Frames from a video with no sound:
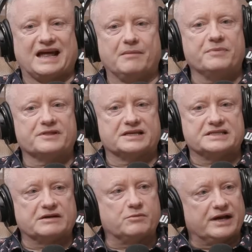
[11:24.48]

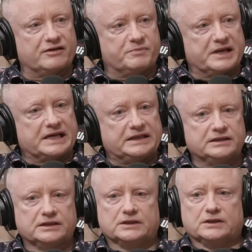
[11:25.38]
empathetic way of being.
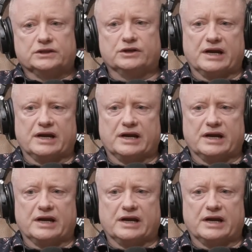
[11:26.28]
You know,